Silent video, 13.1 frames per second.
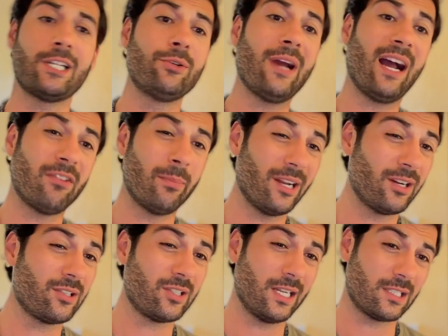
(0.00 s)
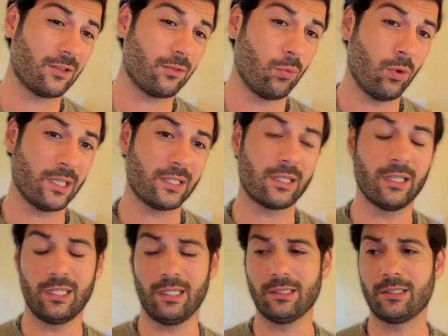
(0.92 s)
um, then you have a better sense of what
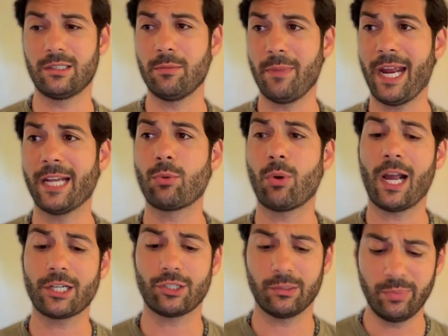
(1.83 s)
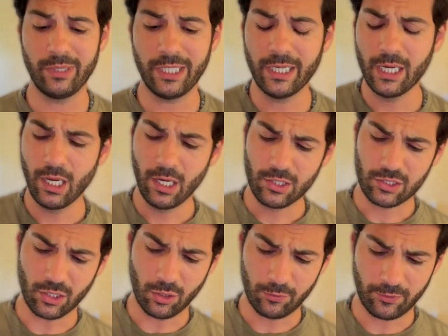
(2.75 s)
the demand will actually be
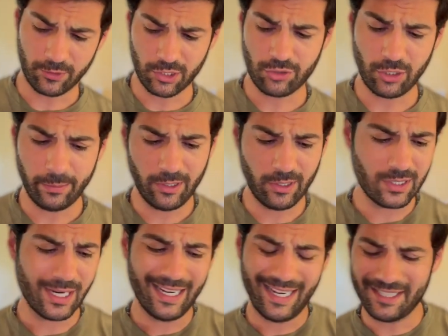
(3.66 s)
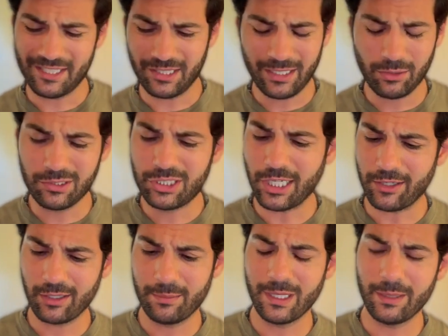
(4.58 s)
so for distributors it would
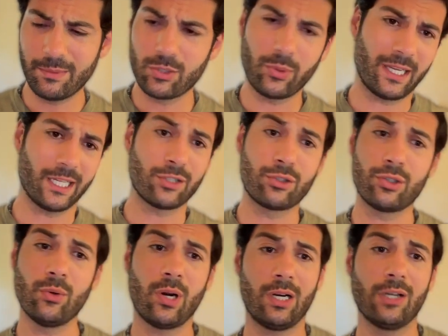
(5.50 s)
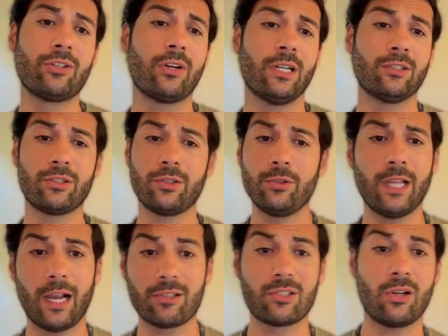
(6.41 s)
generally be between like 200 and
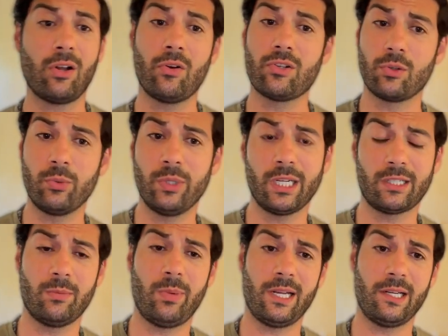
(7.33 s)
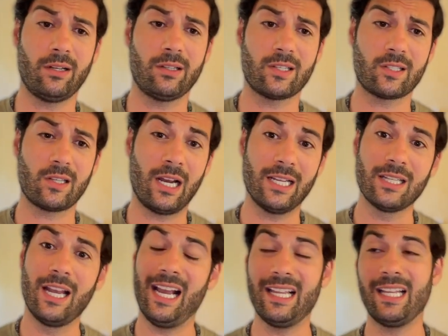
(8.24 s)
$2000 a week depending on the size
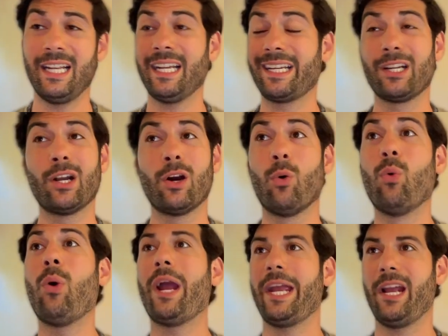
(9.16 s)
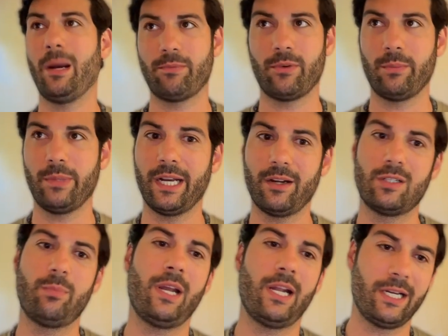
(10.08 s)
and then it can go way up from there
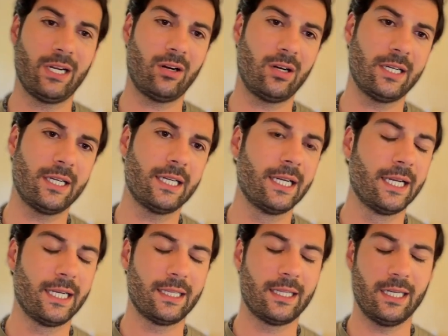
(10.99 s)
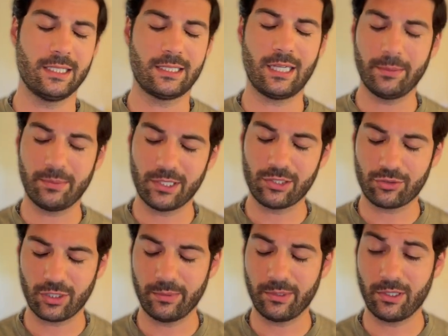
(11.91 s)
depending on the uh, type of
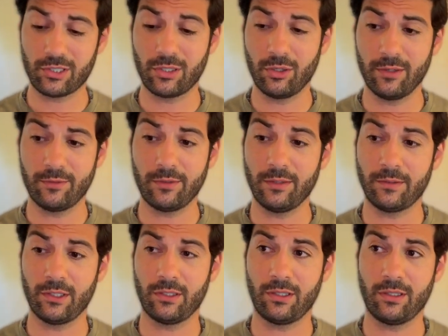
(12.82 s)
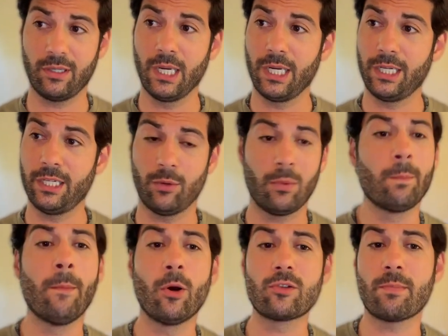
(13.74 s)
distributor. So if, if you're, you know,
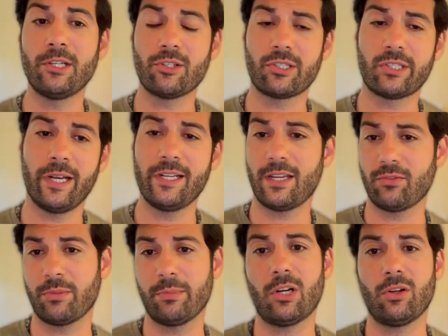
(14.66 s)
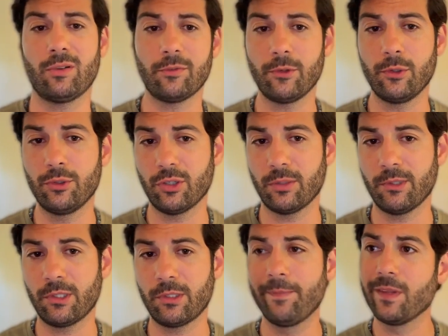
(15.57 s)
most major cities have something called a food
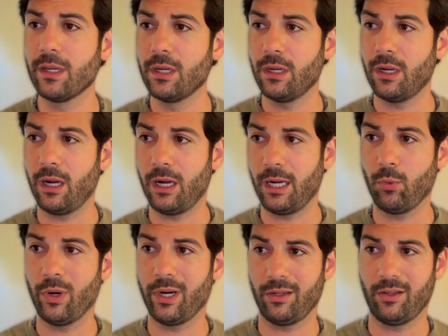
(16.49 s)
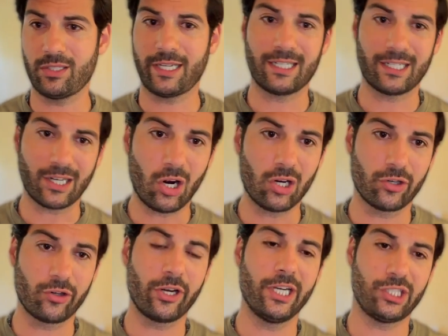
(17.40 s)
terminal, uh, where there's like a
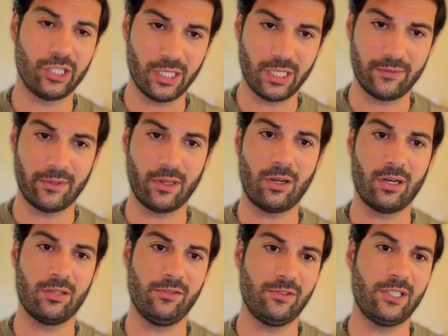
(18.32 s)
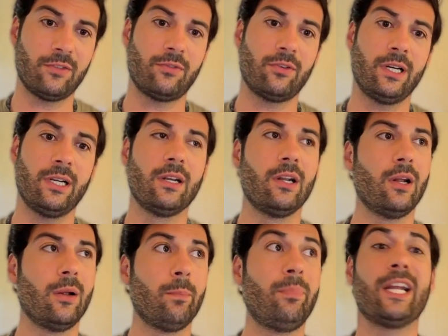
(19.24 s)
congregation of a lot of different
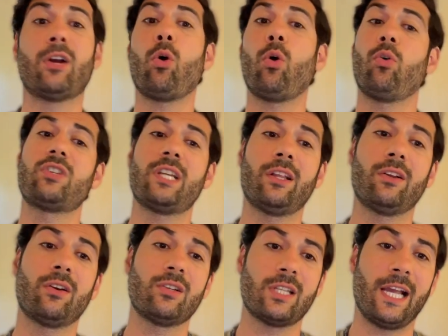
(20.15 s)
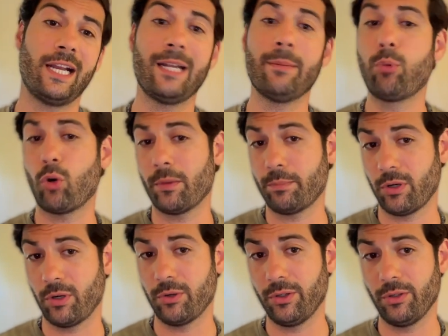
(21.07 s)
big wholesalers that import
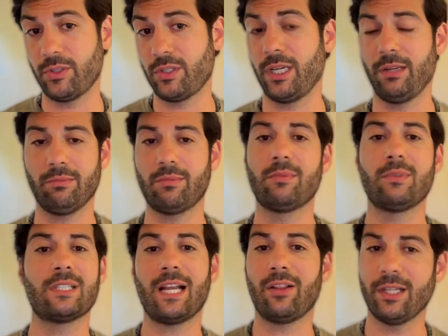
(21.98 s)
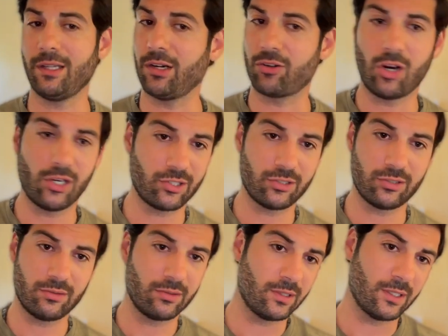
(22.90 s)
produce and sell it across
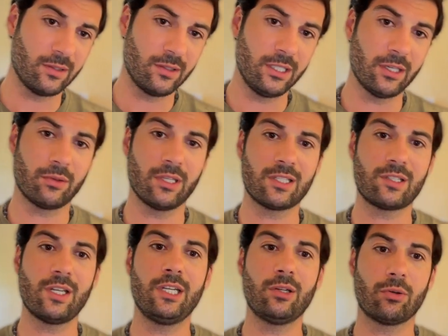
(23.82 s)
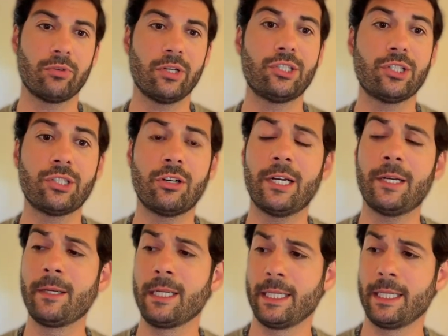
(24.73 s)
the, you know, the city or region you're in.